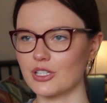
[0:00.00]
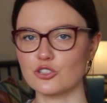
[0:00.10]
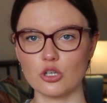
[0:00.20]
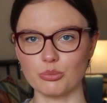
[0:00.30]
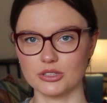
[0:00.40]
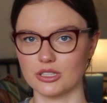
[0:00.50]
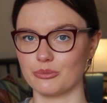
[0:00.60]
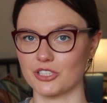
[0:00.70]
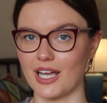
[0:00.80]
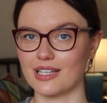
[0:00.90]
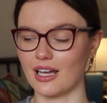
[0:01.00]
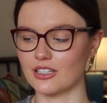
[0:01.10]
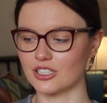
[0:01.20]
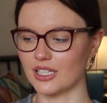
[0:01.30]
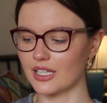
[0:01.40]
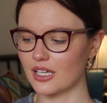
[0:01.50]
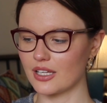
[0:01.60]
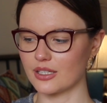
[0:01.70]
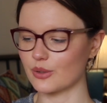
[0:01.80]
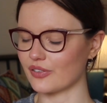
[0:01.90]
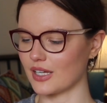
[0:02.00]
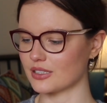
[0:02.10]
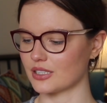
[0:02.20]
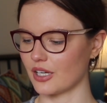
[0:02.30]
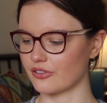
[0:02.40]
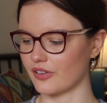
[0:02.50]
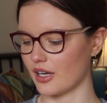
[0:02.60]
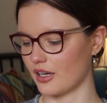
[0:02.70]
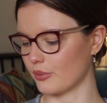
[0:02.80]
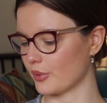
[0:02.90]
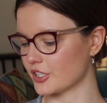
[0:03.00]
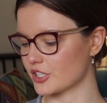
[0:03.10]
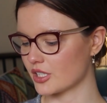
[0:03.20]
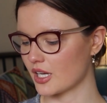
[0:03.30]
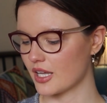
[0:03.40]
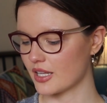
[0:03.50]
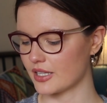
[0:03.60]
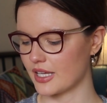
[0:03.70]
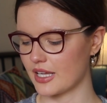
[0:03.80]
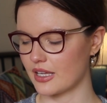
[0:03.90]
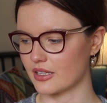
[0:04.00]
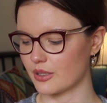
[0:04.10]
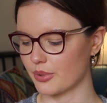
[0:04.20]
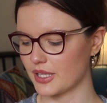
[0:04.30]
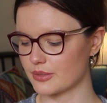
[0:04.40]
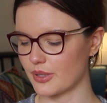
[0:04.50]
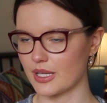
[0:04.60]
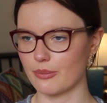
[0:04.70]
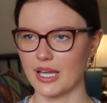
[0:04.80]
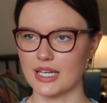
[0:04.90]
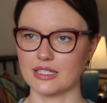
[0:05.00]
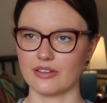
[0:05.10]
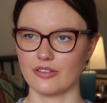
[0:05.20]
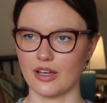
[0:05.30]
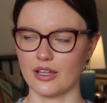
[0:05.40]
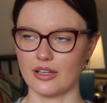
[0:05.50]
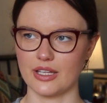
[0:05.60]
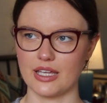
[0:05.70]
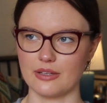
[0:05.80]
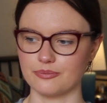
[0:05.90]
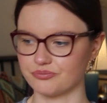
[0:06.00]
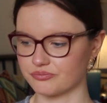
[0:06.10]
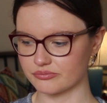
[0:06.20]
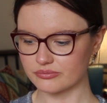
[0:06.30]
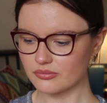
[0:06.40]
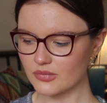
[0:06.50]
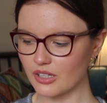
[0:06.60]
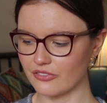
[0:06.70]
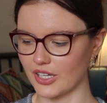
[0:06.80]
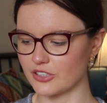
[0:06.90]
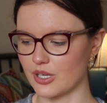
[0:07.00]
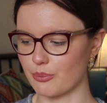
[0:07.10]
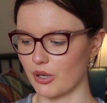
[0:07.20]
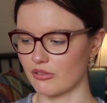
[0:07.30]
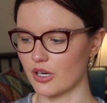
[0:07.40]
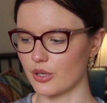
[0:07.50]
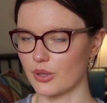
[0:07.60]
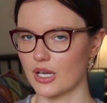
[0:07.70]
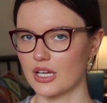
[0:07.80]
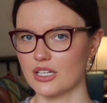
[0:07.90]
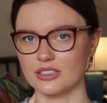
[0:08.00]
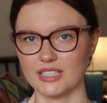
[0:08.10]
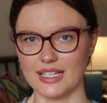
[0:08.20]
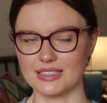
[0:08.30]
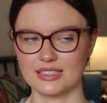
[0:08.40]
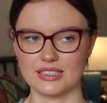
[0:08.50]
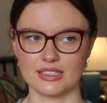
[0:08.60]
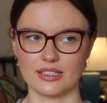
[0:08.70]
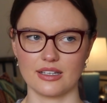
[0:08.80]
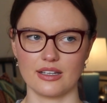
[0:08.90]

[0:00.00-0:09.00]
troublesome shade actually that we've had so far, which the place where they're made, the factory in Peru, test